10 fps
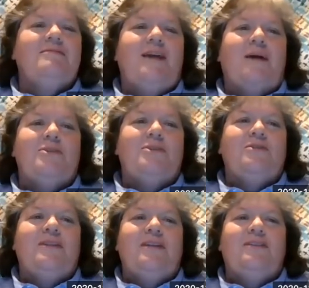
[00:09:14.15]
the
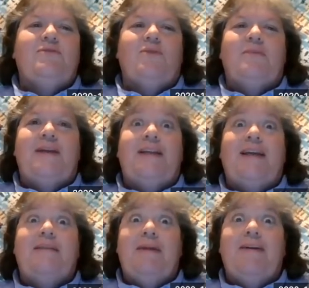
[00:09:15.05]
opportunity for me to
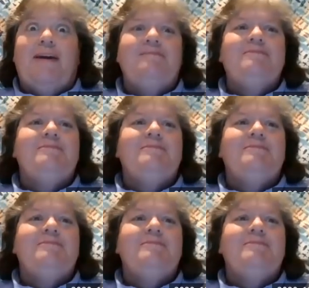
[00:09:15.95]
get married.